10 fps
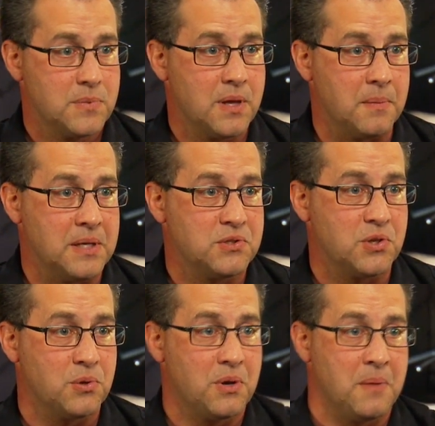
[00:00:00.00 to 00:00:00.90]
I mean,
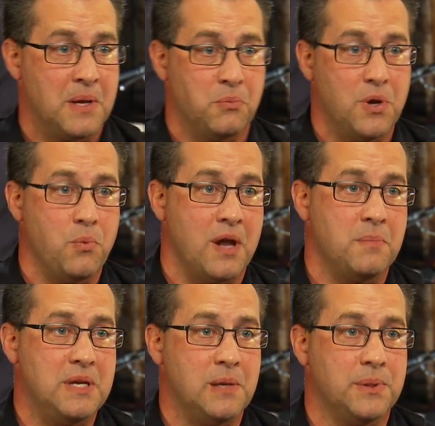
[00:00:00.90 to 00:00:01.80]
so I mean, we want
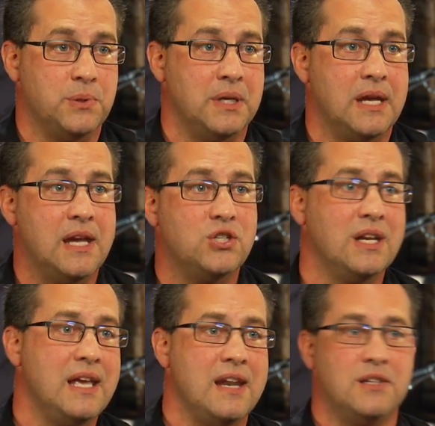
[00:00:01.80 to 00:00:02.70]
to be able to engage,
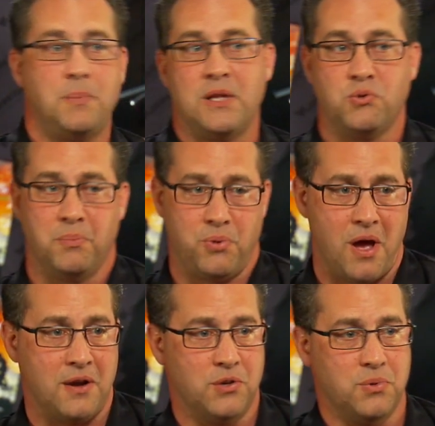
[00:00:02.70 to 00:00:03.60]
and again, it depends what
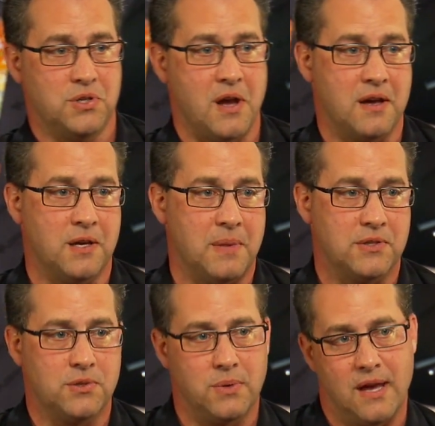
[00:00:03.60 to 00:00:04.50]
product we're talking
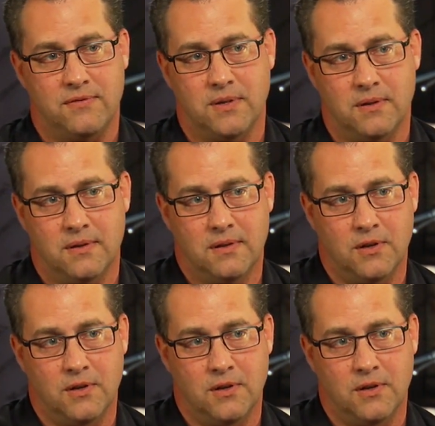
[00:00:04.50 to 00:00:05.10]
about. So we have to, yeah.